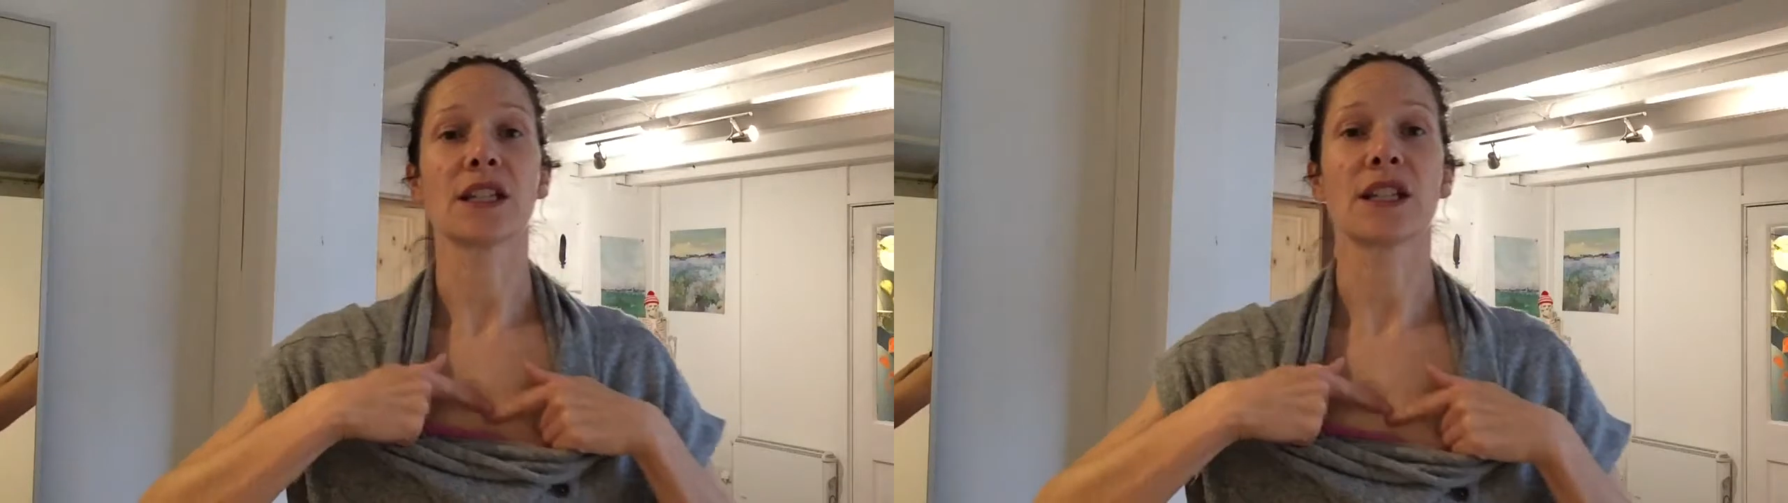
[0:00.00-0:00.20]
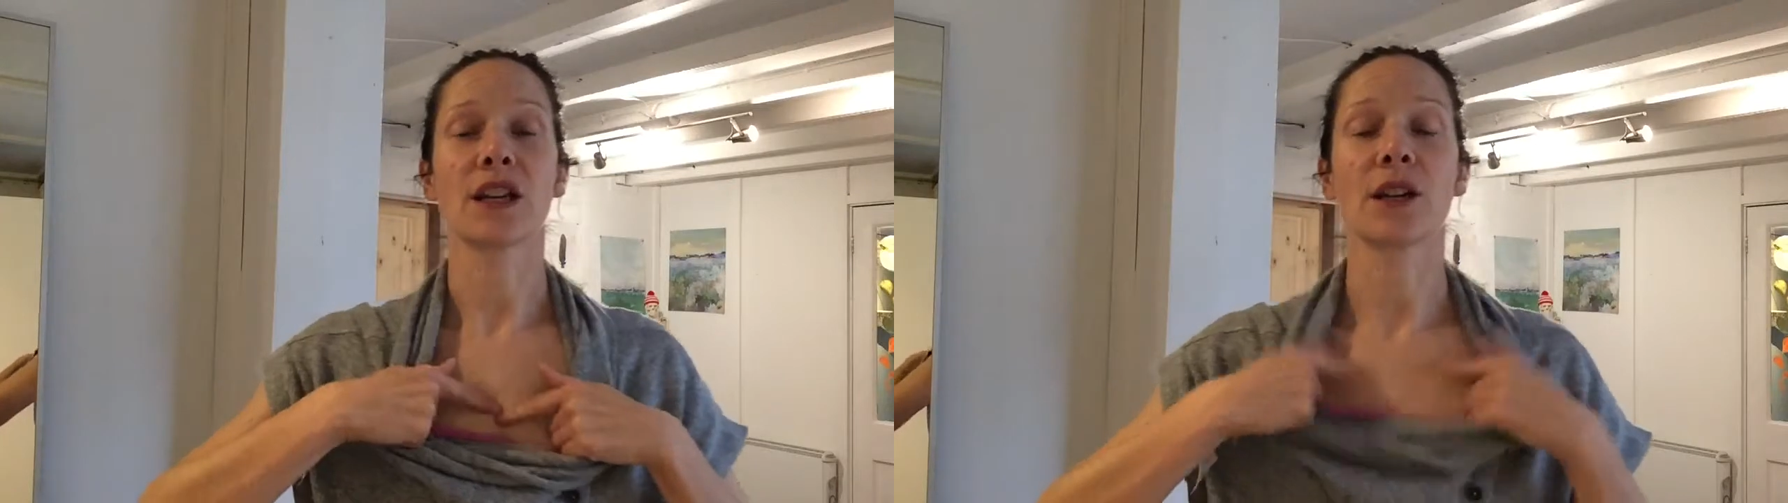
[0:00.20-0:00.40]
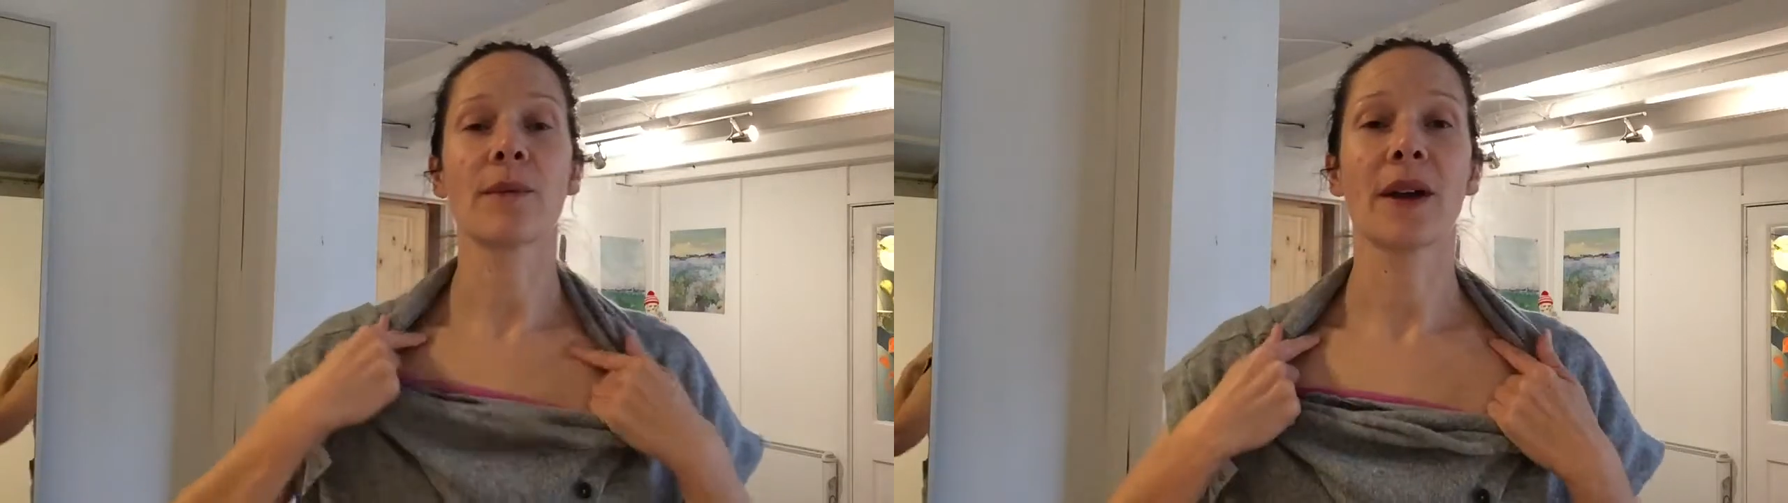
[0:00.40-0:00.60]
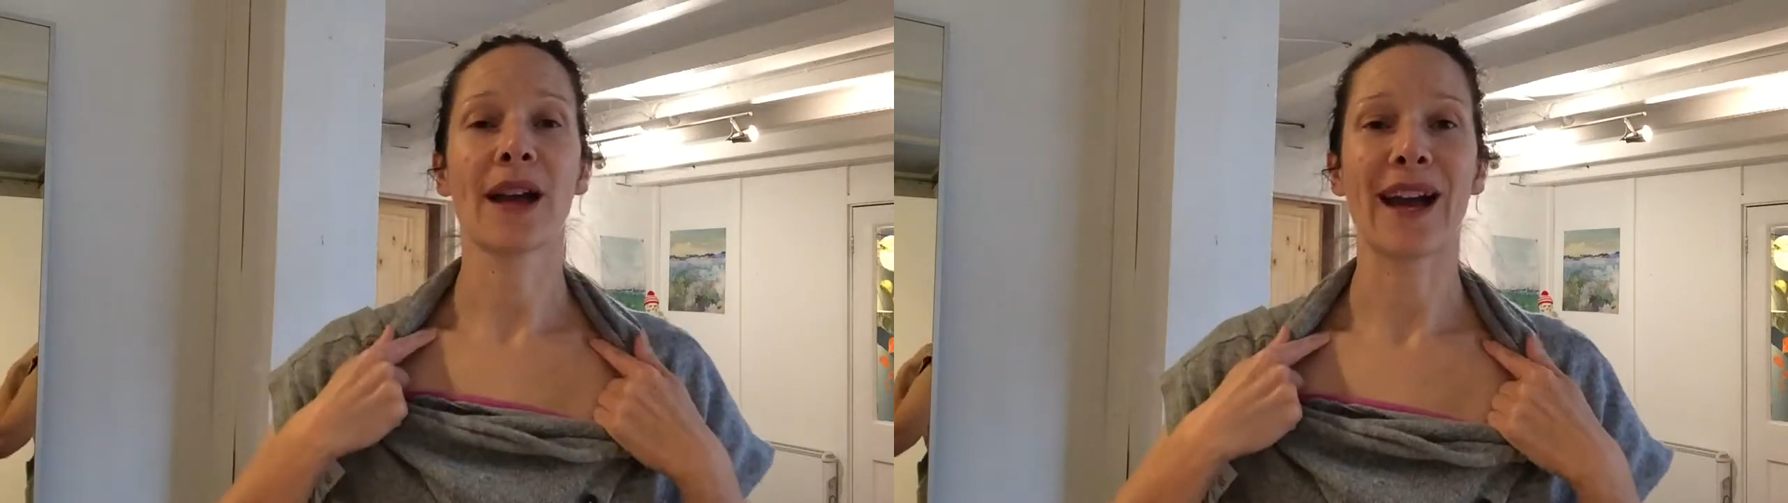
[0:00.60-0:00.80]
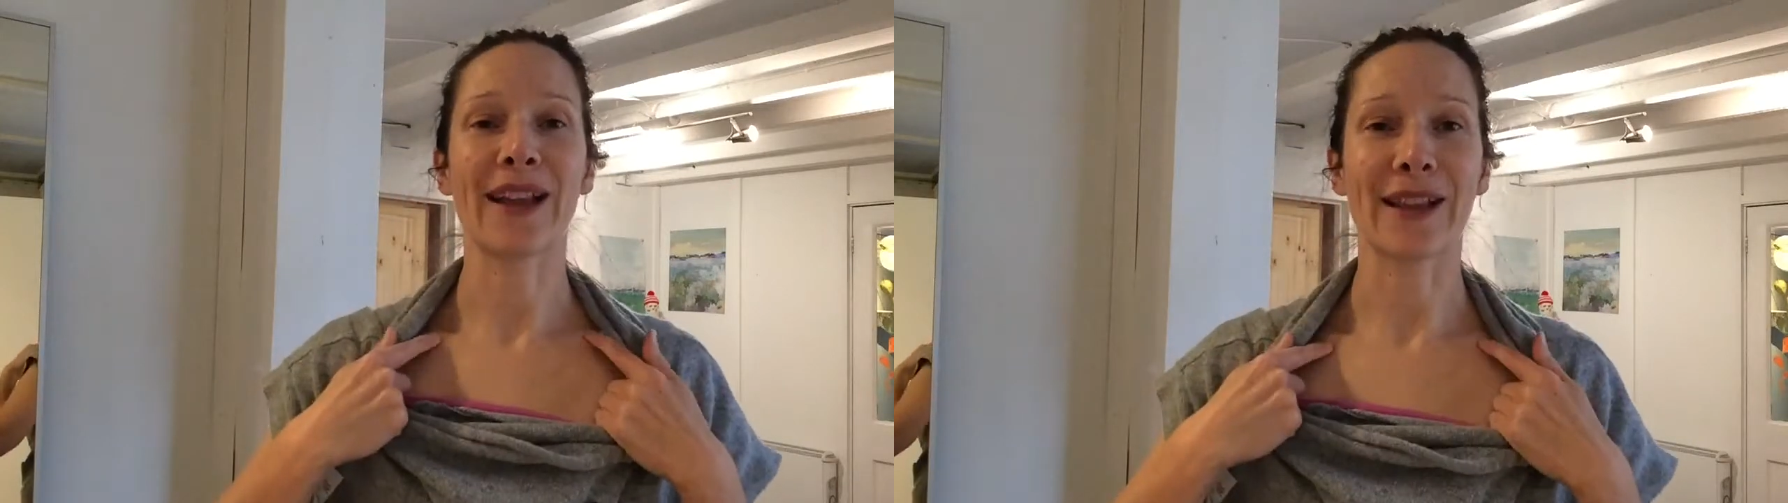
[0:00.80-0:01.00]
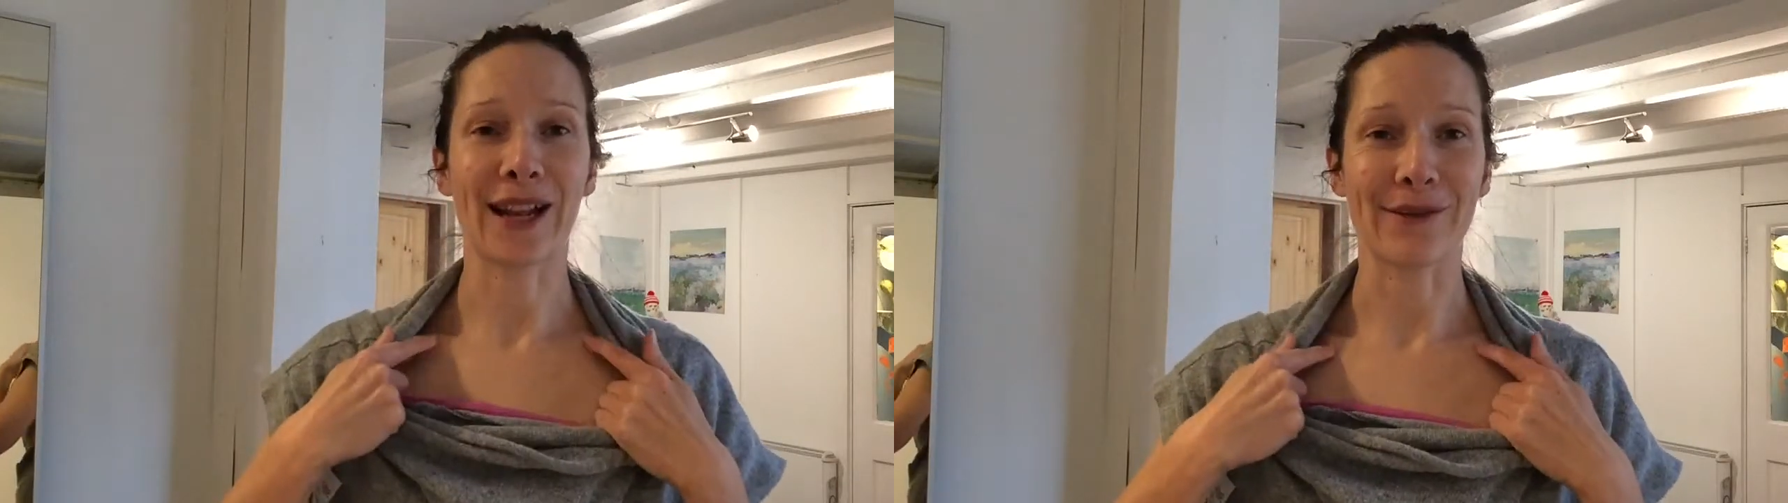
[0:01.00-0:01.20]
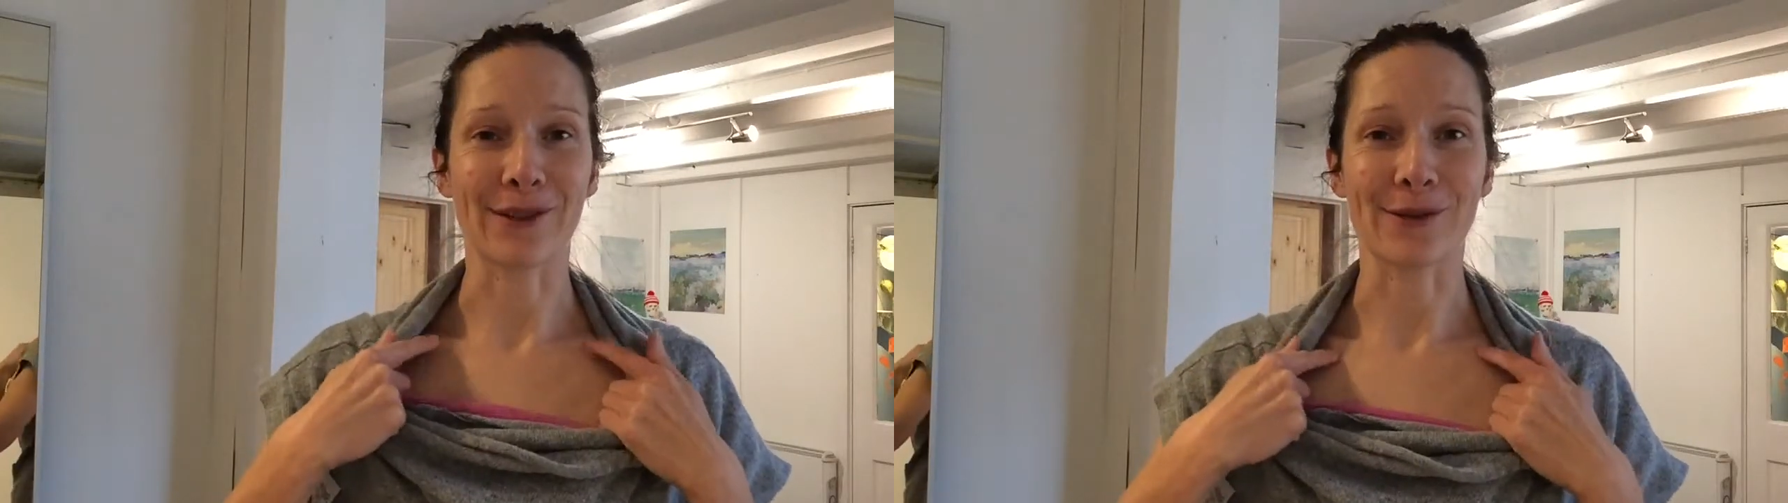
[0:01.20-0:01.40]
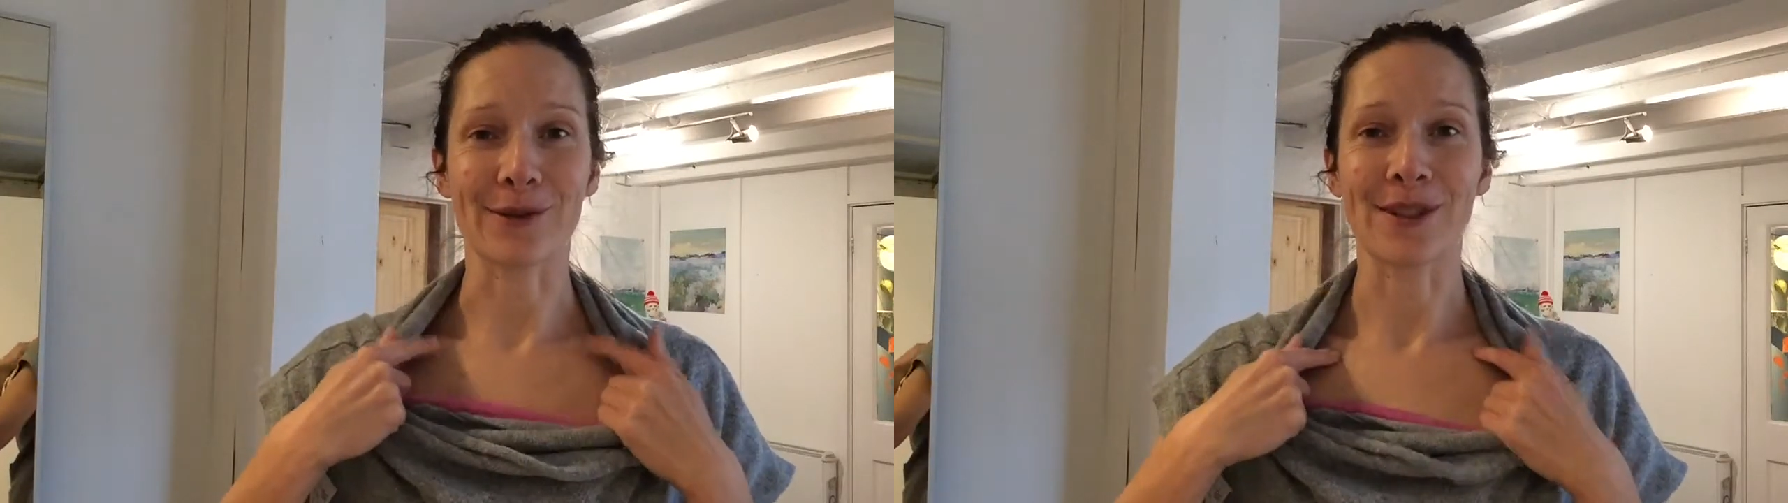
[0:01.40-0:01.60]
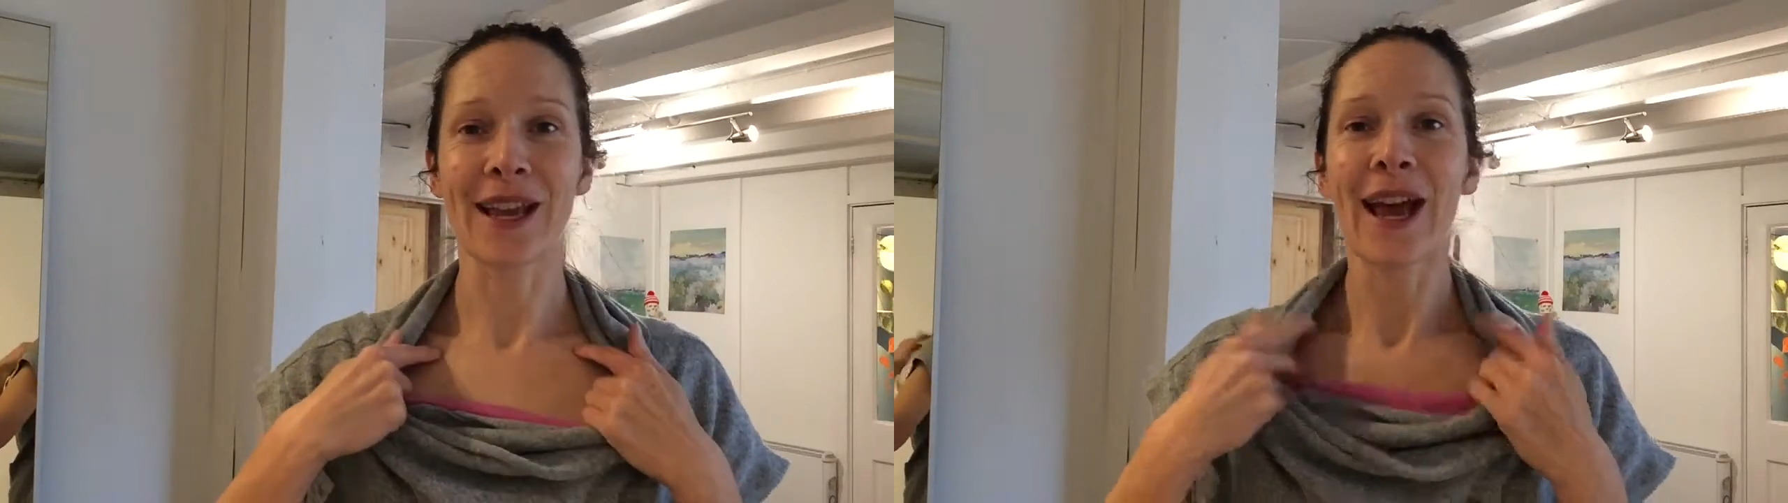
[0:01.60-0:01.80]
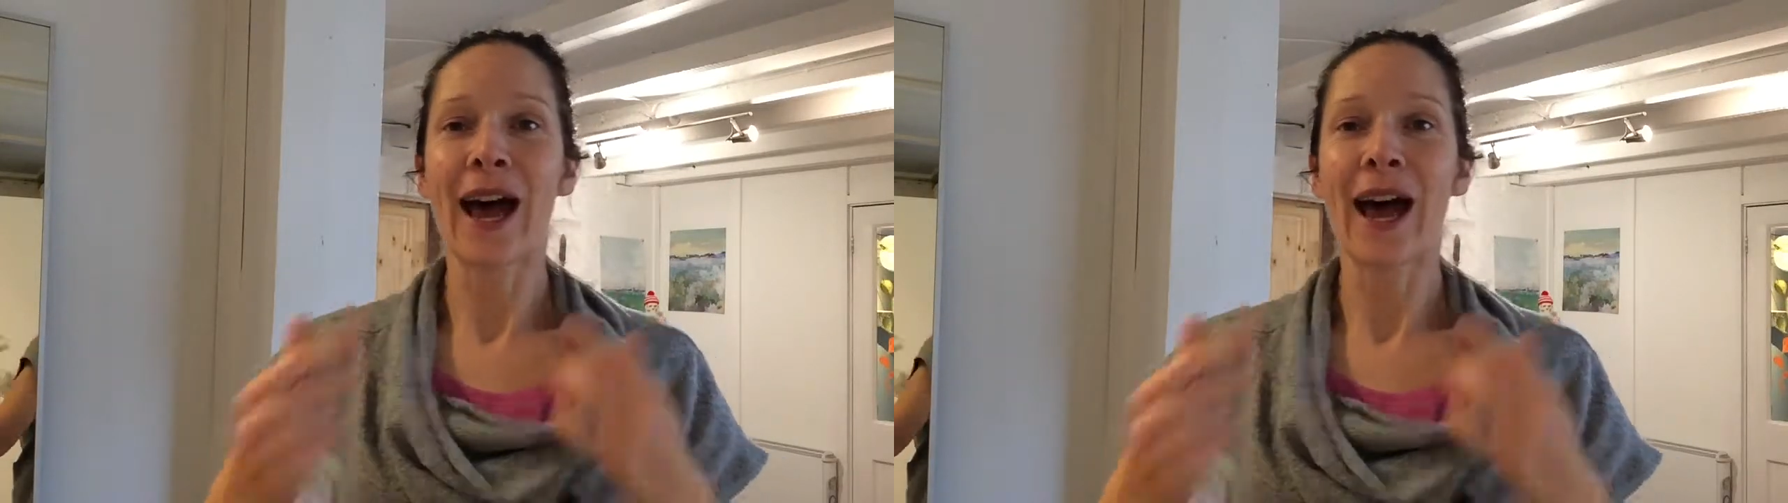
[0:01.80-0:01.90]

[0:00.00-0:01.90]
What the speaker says: sternum and the clavicles.